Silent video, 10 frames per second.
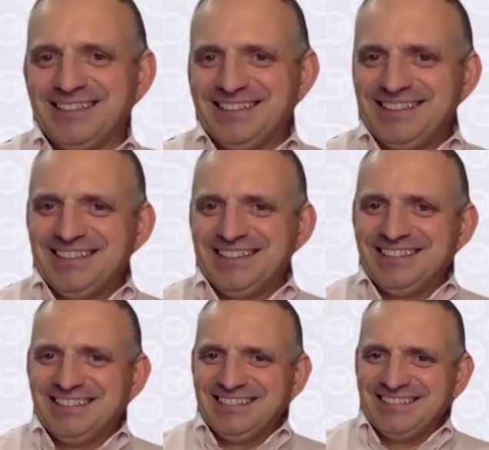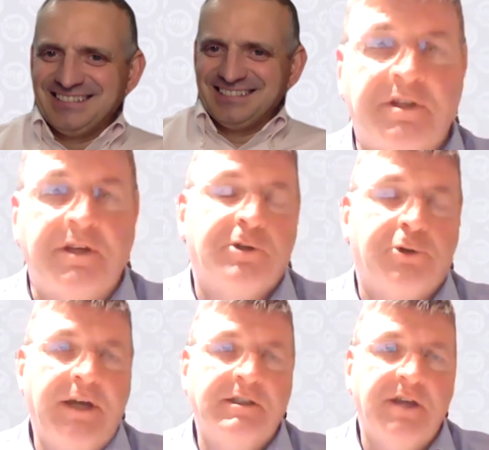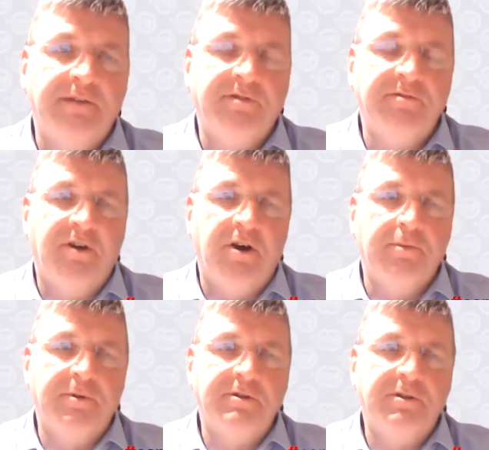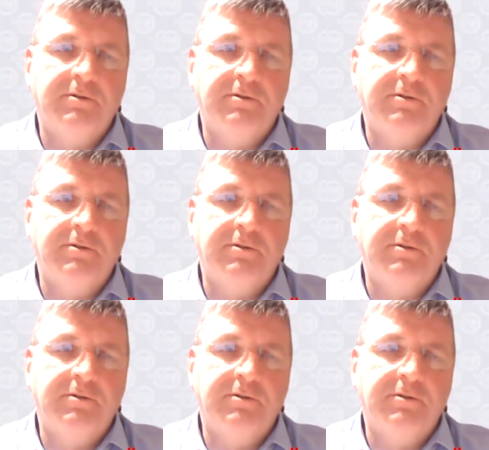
I think the first thing is create a safe environment.